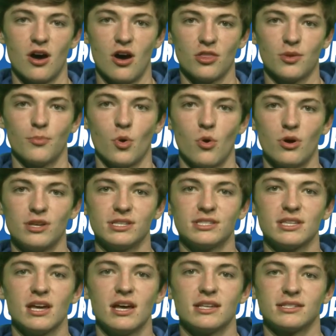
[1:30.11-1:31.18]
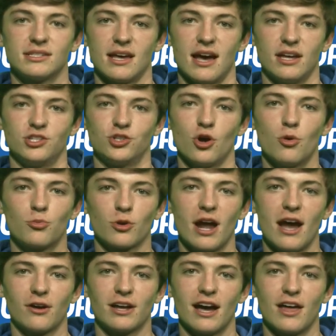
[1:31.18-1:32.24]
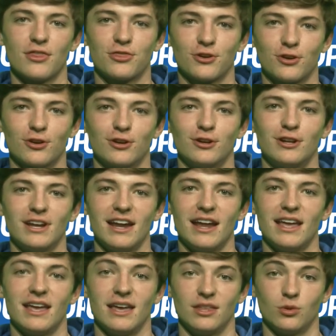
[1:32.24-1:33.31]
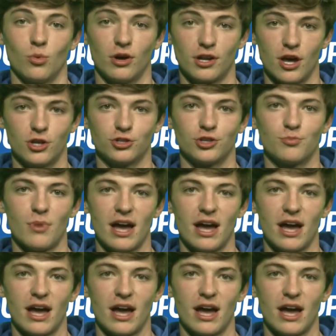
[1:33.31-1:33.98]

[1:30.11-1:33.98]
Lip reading: On the boys' side, Joe Brown got 3rd in the 100.